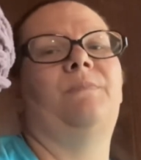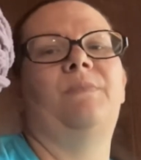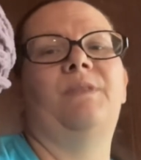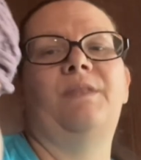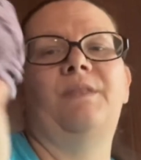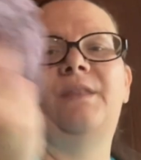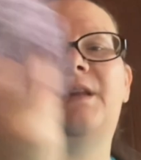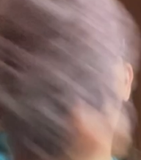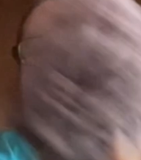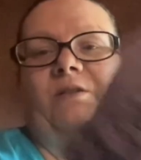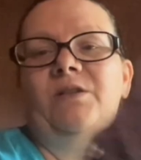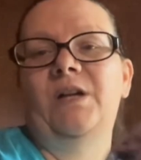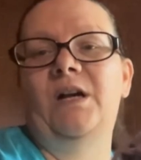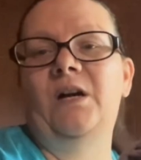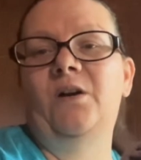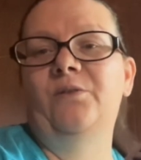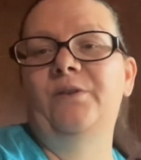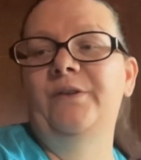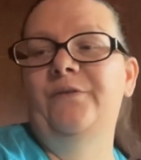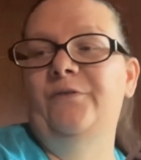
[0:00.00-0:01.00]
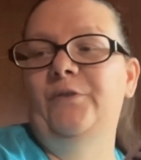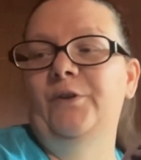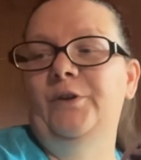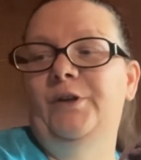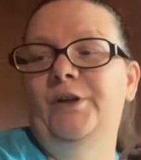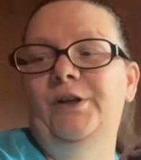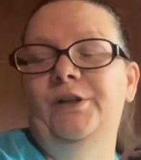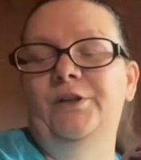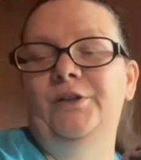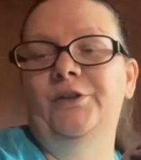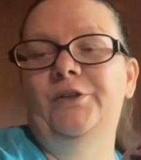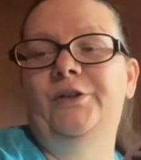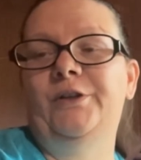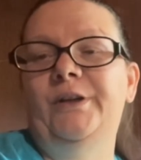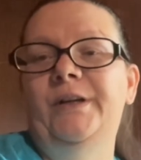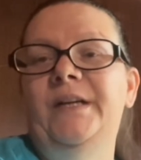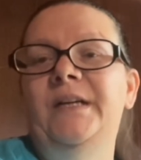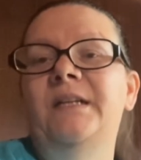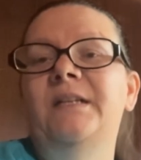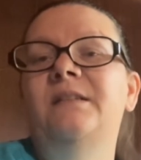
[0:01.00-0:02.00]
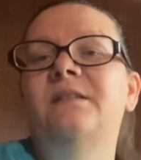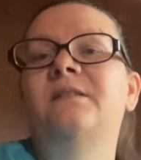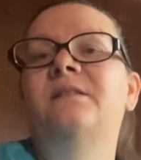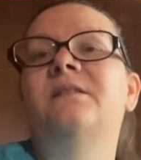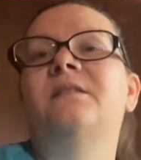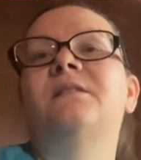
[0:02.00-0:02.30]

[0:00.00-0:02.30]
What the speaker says: There's all different color green